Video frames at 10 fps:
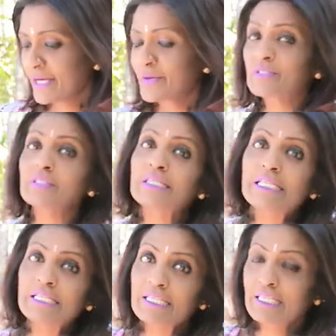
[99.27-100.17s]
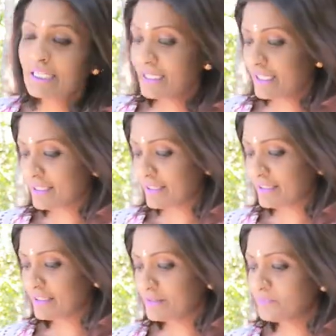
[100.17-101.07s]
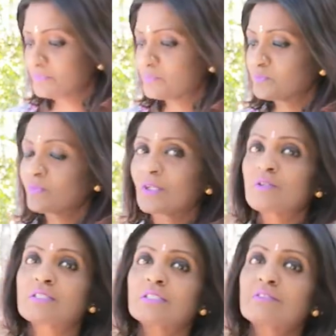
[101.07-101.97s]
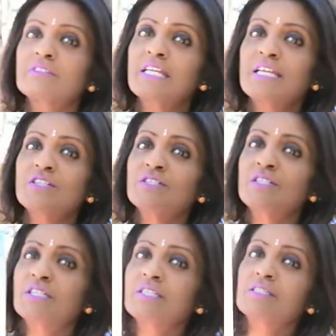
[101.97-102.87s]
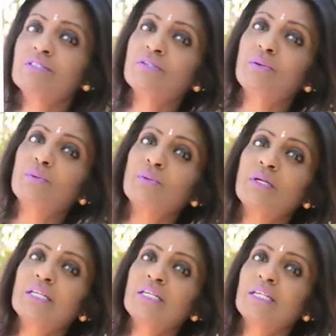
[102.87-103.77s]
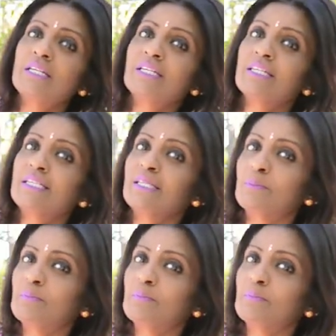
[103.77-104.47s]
crystal healing, and crystal divination. So, yep,